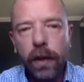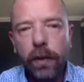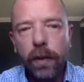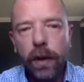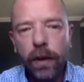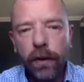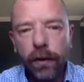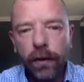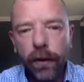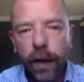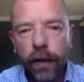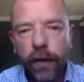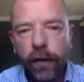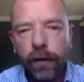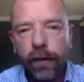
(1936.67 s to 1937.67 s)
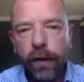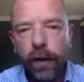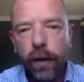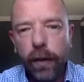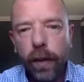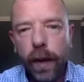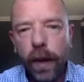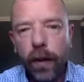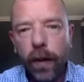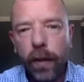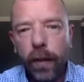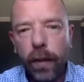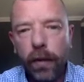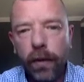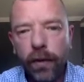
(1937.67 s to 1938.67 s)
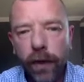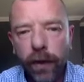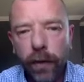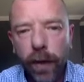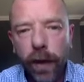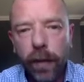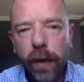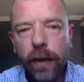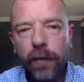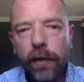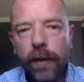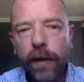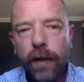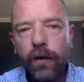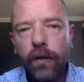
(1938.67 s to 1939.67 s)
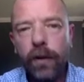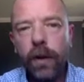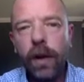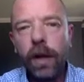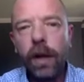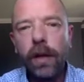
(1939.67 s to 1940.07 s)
where there's a section followed by a 1.6 megabase deletion,